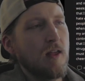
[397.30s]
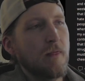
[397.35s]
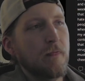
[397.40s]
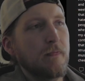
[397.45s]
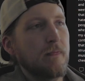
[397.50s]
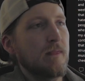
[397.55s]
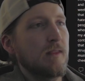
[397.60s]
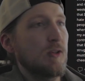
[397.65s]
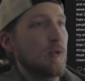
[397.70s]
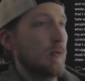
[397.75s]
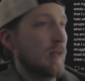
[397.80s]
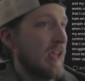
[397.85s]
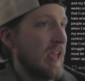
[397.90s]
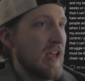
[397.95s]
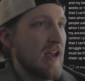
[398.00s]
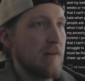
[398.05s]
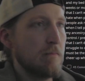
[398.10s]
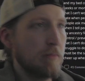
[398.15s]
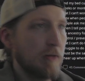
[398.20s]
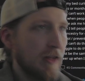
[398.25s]
you
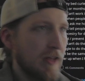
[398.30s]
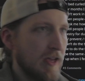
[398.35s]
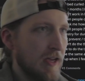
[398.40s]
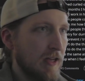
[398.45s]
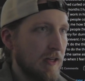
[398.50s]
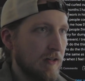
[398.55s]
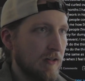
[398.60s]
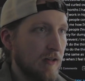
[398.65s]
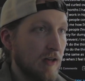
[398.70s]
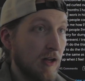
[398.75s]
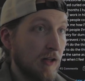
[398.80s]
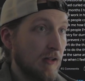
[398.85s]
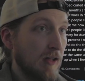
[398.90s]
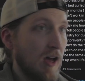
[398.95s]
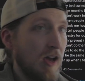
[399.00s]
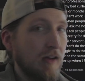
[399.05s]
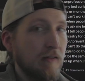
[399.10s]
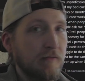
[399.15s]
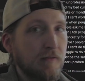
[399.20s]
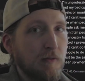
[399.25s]
can't plan a
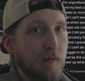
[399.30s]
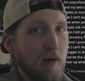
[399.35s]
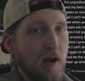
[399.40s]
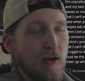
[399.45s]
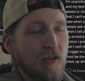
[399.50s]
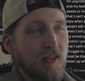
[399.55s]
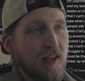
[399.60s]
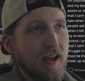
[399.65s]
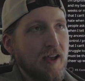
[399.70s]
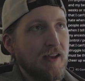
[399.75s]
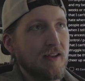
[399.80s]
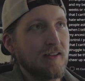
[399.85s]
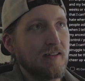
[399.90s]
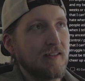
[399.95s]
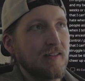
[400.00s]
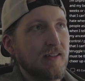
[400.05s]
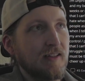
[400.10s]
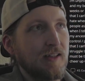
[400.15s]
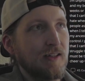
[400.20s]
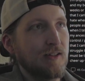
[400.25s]
life around that.
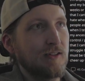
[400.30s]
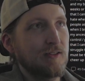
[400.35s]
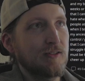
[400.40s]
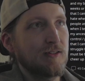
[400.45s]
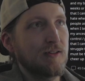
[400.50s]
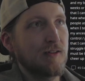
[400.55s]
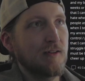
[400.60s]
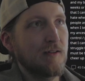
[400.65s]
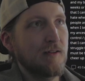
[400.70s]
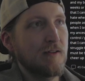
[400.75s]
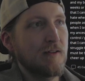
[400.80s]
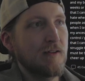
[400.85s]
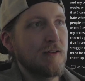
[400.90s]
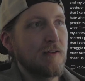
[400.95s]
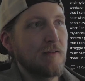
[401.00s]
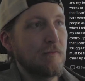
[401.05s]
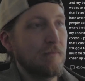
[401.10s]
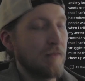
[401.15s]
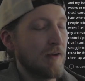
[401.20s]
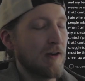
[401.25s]
It's
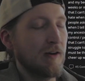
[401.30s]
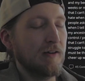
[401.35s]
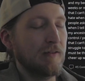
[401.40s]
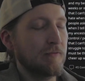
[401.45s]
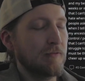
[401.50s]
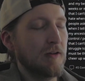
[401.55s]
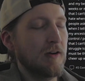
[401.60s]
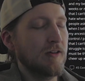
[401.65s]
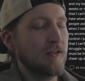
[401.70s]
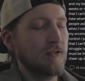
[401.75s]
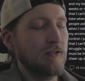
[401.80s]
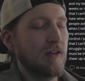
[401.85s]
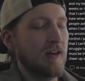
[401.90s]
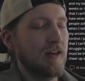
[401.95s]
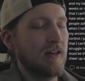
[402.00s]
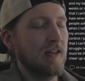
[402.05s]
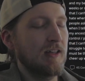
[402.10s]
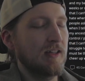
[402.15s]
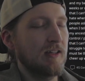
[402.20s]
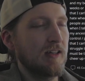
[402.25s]
very
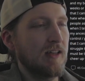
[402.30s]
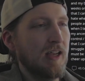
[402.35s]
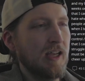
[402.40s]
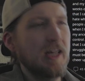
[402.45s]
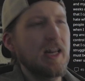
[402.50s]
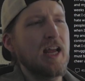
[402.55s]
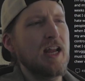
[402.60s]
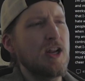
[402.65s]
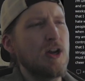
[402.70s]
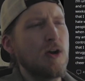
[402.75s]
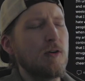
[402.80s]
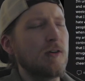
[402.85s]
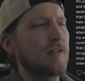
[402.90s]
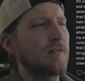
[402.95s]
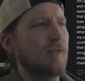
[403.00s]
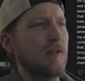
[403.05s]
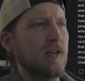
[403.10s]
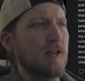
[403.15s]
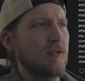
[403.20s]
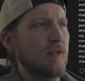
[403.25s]
frustrating, and I know it's
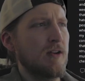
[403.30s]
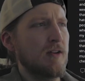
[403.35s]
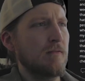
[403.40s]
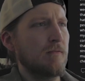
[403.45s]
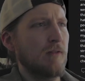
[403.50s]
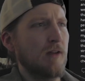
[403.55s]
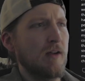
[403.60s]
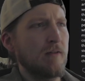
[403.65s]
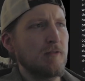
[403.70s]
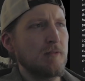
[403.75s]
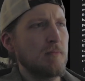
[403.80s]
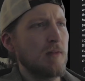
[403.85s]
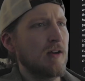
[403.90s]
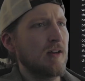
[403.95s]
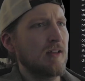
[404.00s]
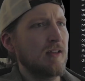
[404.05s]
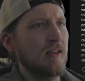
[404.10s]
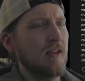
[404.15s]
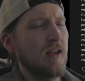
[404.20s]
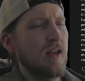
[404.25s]
frustrating for
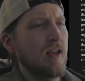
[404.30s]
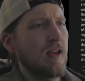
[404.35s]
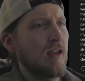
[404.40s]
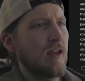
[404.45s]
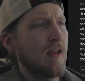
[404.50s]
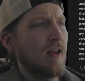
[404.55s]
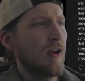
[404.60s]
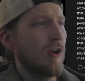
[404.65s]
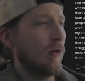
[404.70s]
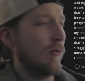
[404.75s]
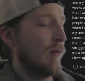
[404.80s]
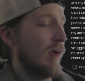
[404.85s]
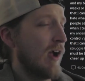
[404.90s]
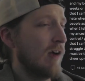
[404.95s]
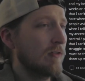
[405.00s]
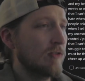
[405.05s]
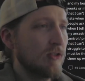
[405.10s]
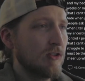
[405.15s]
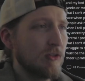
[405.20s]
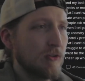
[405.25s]
everybody
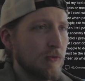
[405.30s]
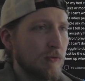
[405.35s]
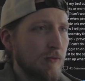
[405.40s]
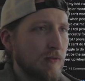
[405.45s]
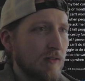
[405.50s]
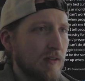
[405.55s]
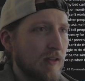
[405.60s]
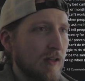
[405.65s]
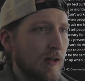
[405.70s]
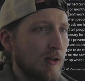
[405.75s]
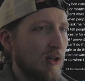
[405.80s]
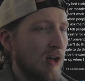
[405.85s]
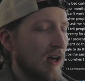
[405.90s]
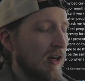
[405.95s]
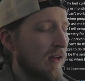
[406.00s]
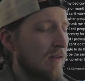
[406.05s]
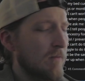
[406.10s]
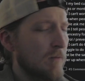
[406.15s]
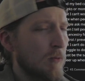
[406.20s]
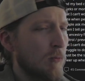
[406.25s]
around you. Not
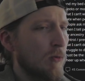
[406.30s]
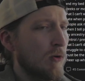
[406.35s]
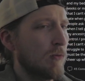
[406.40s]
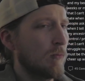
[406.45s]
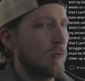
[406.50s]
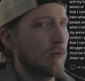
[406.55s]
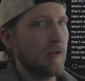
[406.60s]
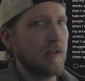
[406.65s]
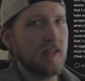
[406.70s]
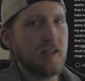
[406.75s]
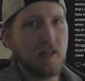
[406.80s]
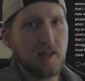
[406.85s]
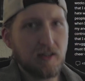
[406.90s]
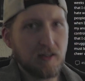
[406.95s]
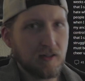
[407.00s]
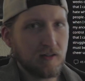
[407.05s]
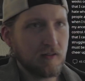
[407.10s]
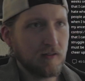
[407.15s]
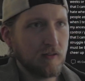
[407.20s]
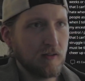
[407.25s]
everyone will get it.